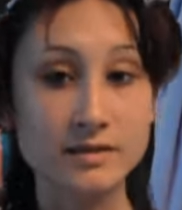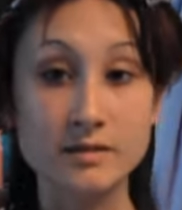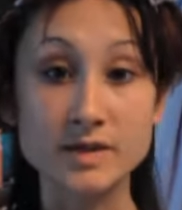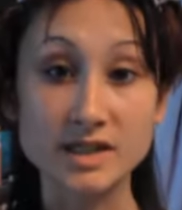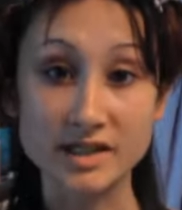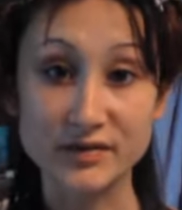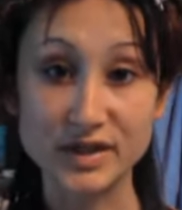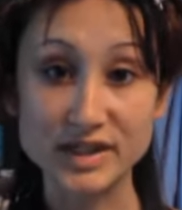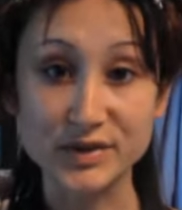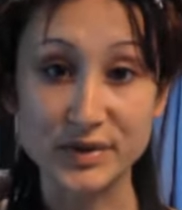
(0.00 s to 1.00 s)
So I'm just going to
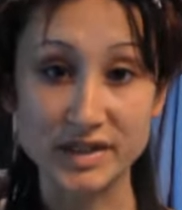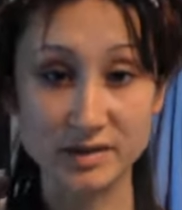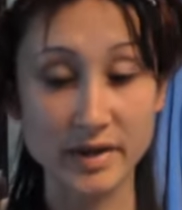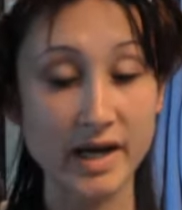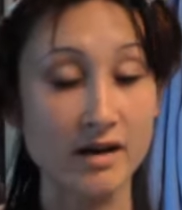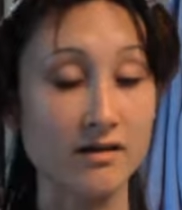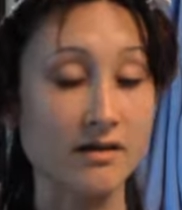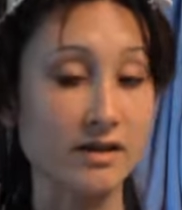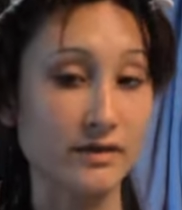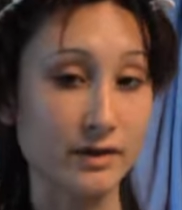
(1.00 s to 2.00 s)
finish the rest of my hair
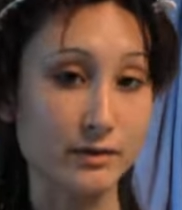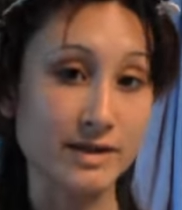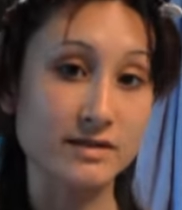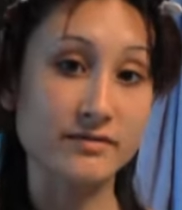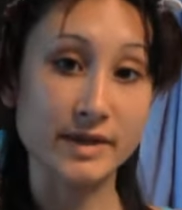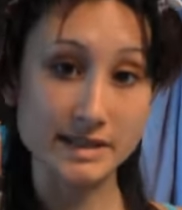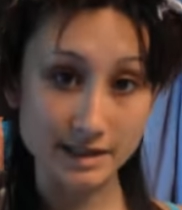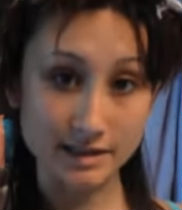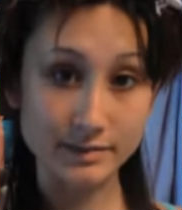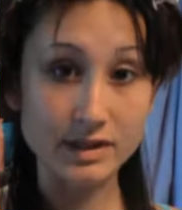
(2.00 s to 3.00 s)
and I'll give you the rest of my
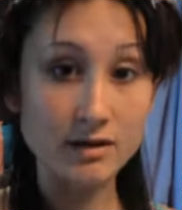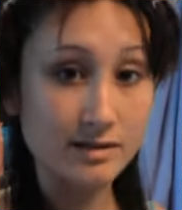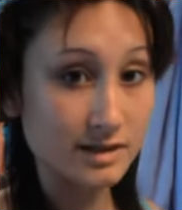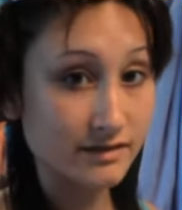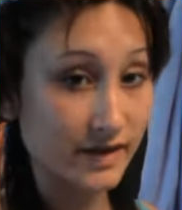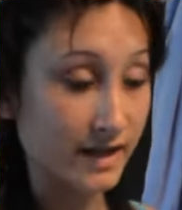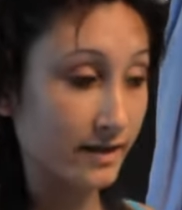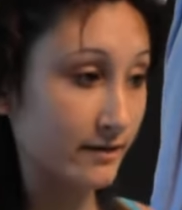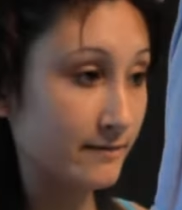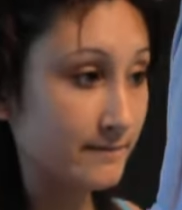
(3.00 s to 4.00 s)
assessment on this flat
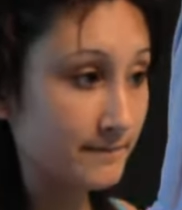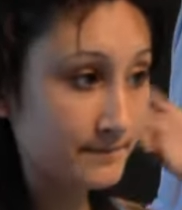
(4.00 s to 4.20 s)
iron.